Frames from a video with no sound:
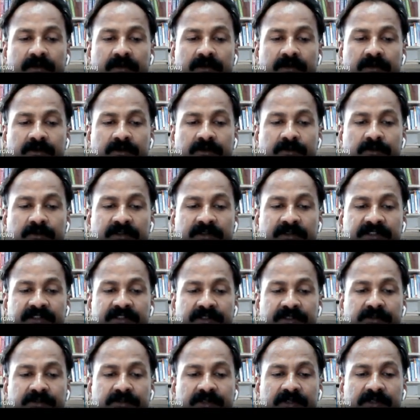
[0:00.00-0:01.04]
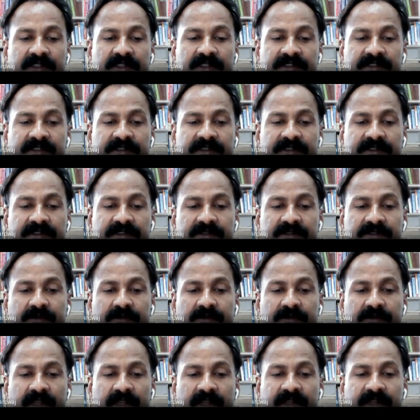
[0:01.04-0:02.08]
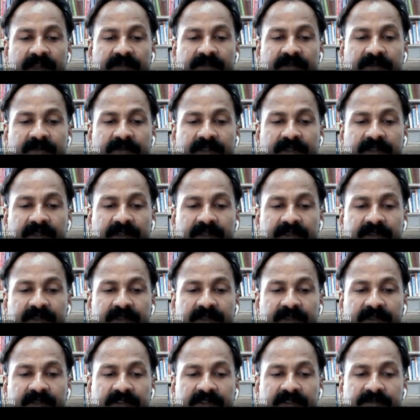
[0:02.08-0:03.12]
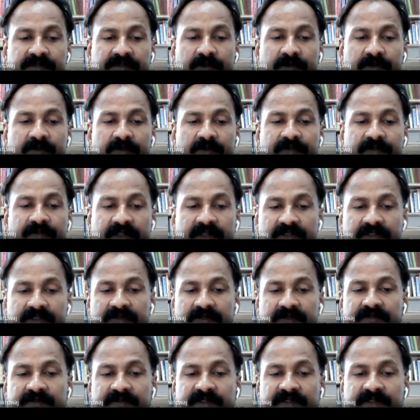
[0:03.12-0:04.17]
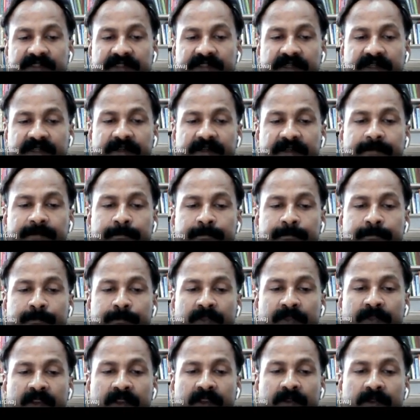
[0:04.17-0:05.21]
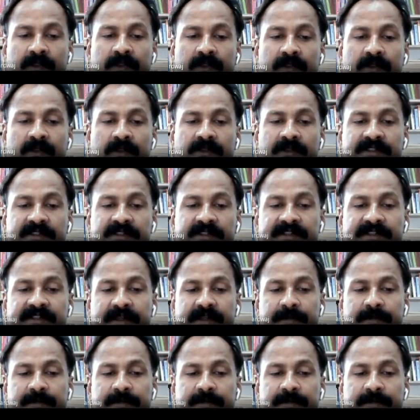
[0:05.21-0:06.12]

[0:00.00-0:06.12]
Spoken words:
towards the nucleus, colliding with it in a small fraction of a second. The second